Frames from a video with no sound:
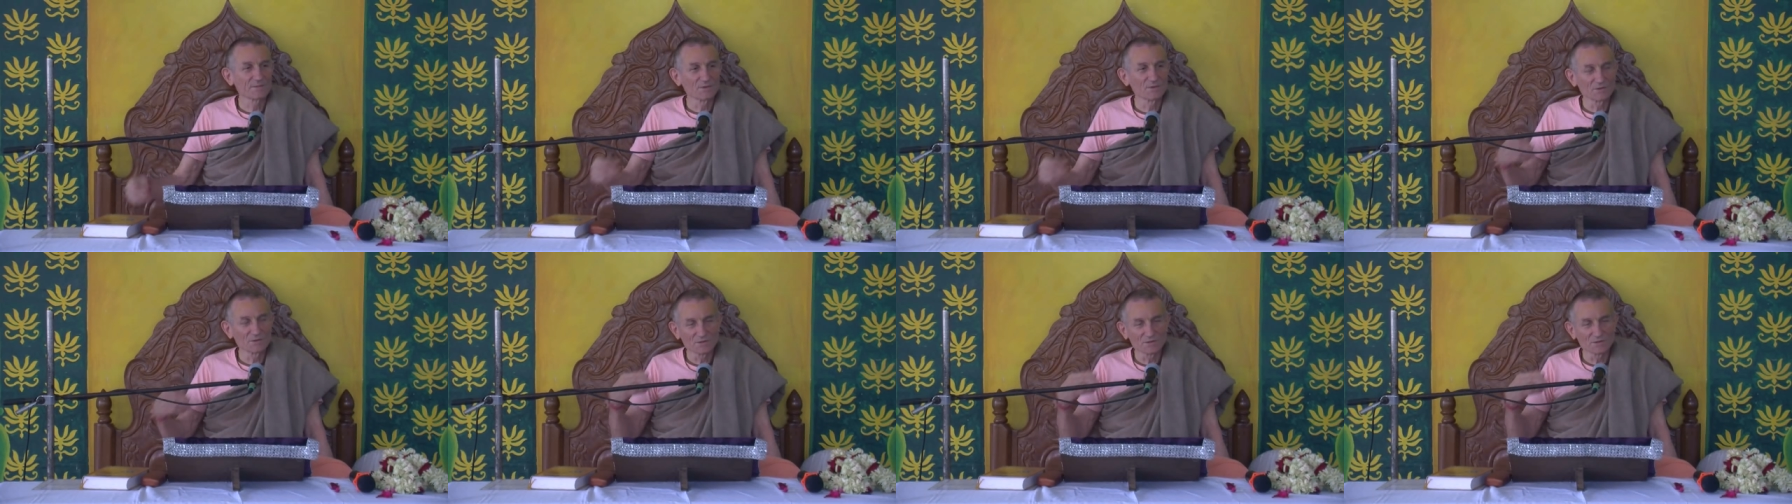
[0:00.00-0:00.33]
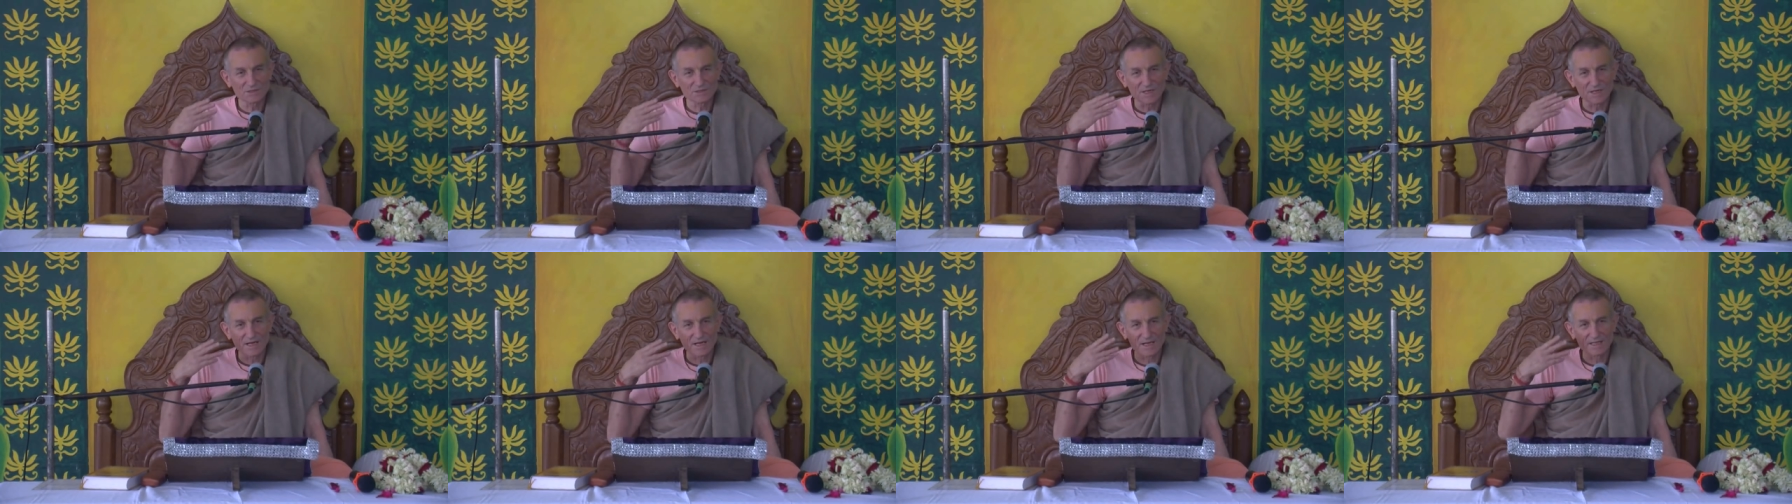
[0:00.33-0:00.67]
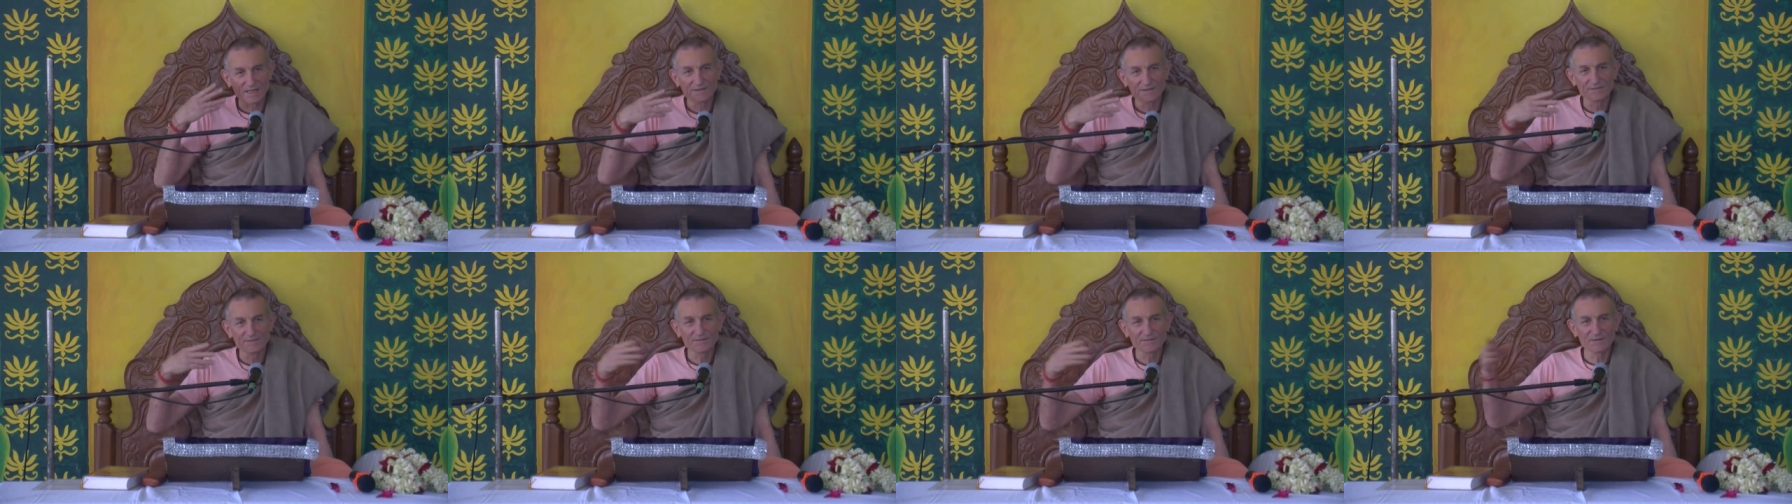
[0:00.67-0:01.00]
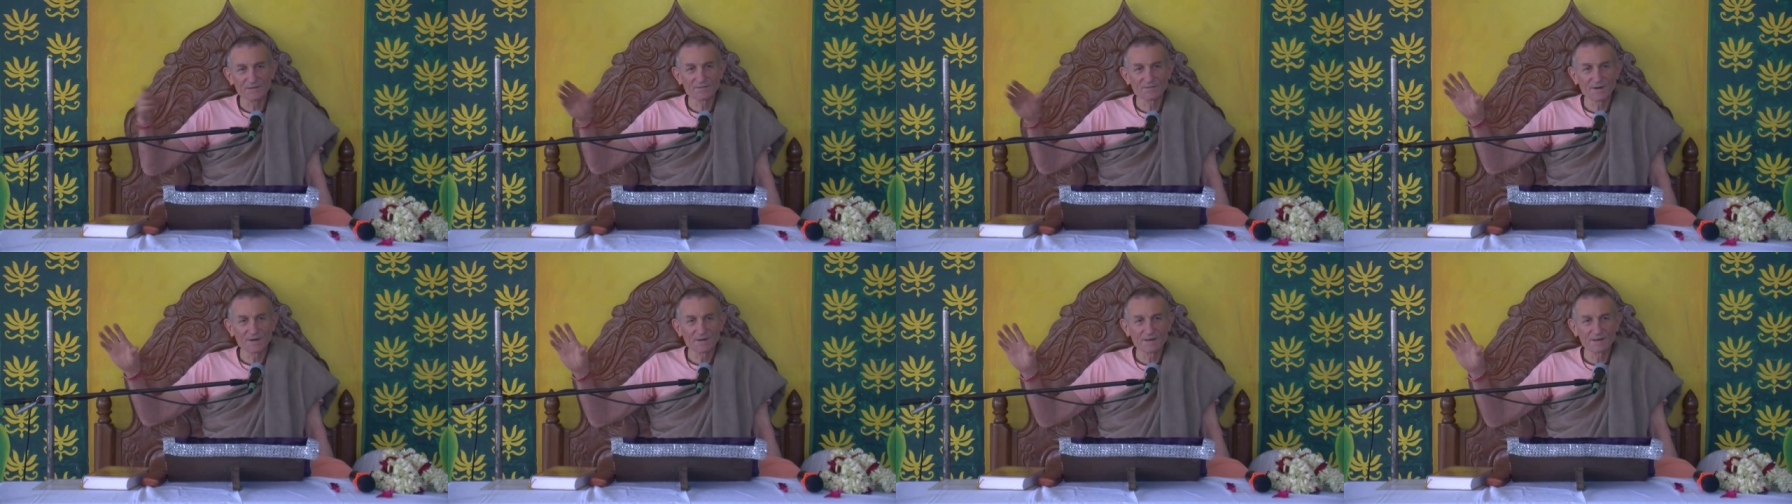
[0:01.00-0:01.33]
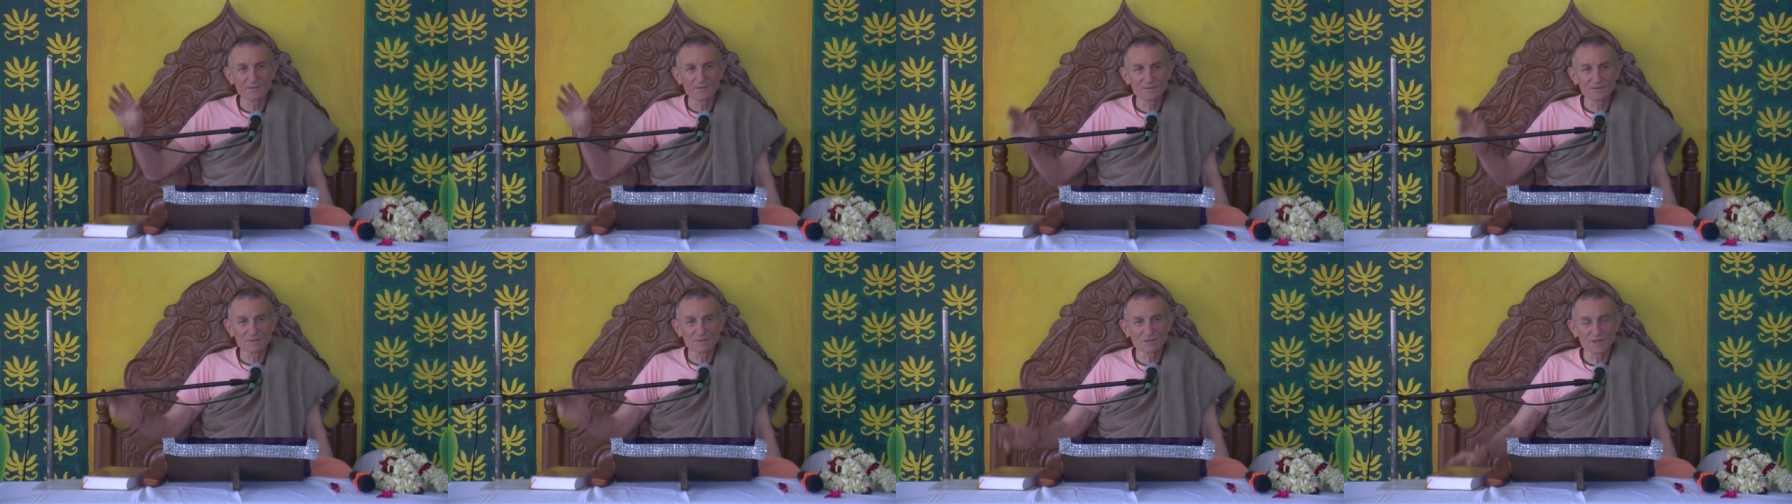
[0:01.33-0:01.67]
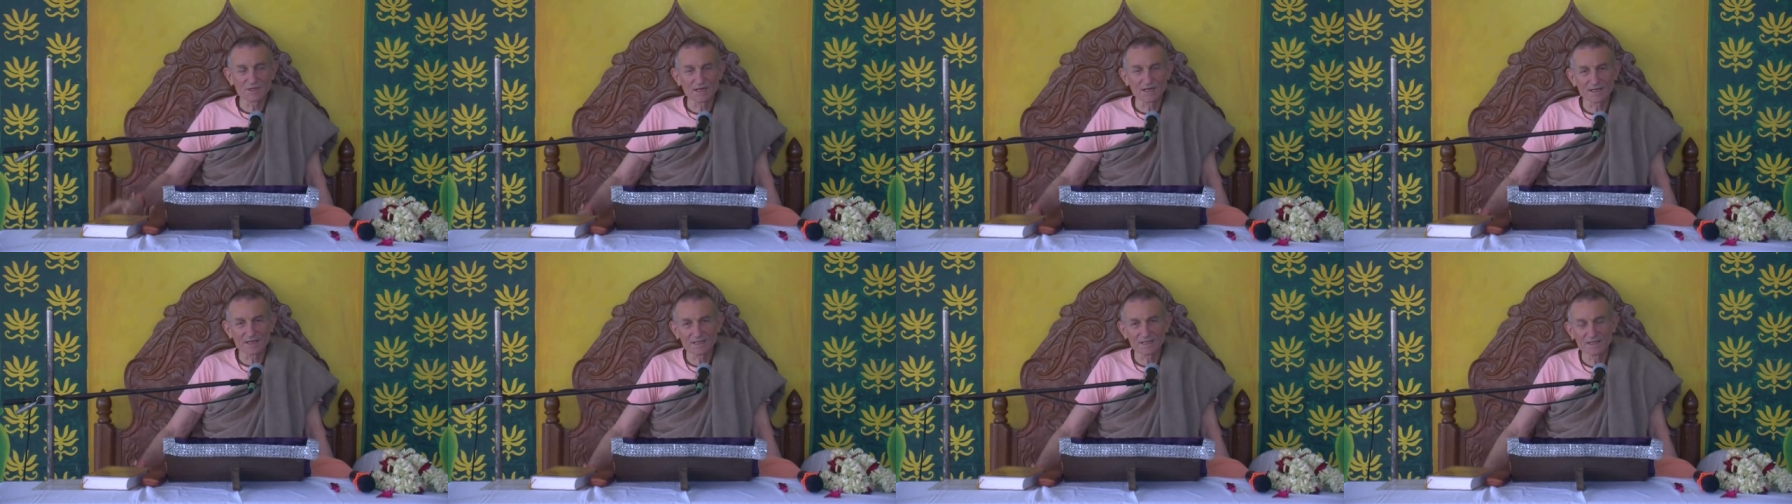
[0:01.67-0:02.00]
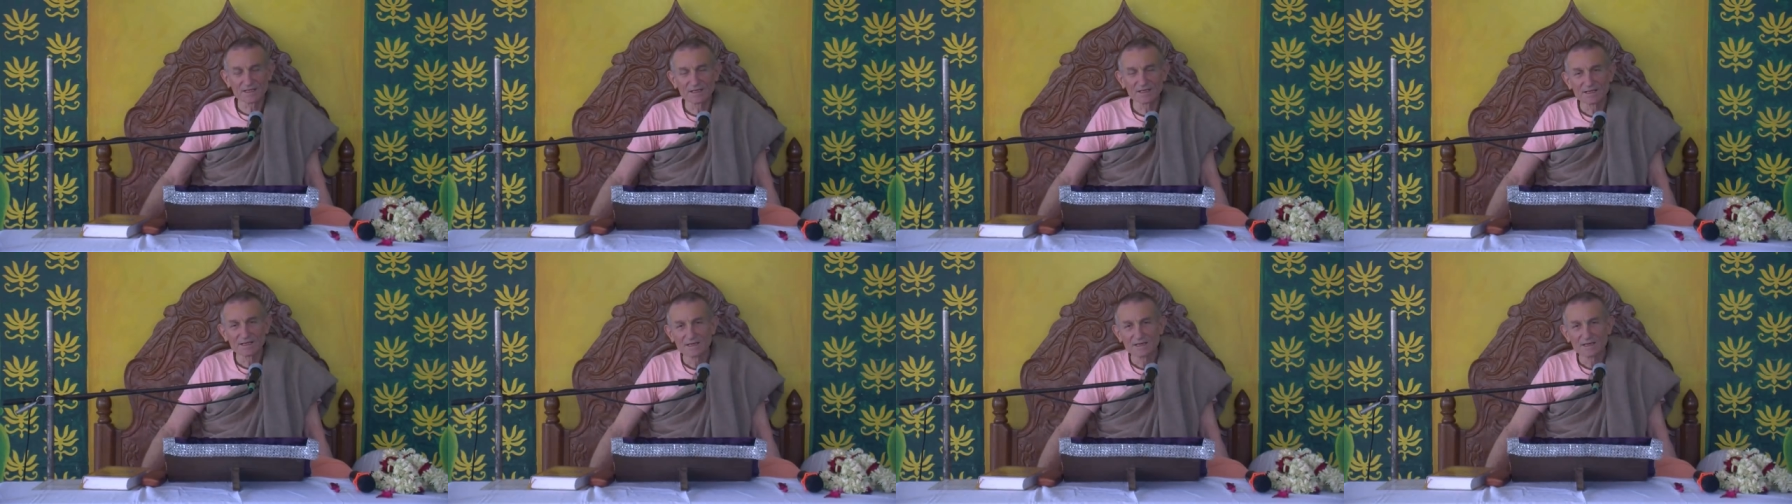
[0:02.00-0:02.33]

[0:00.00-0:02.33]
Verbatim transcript: moonshine, from my moonshine,